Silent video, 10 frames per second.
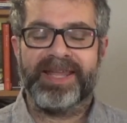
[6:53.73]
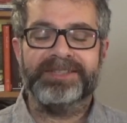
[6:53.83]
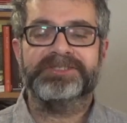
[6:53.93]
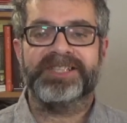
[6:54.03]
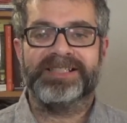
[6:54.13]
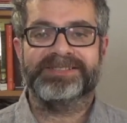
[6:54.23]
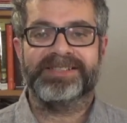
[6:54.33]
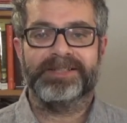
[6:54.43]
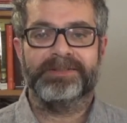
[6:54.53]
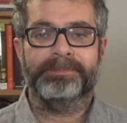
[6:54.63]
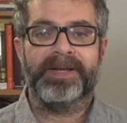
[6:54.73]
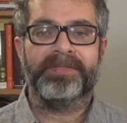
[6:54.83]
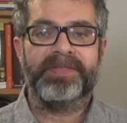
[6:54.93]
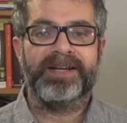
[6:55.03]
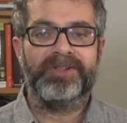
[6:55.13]
interesting,
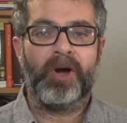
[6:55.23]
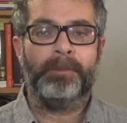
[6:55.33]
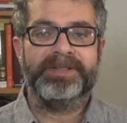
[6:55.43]
but they are not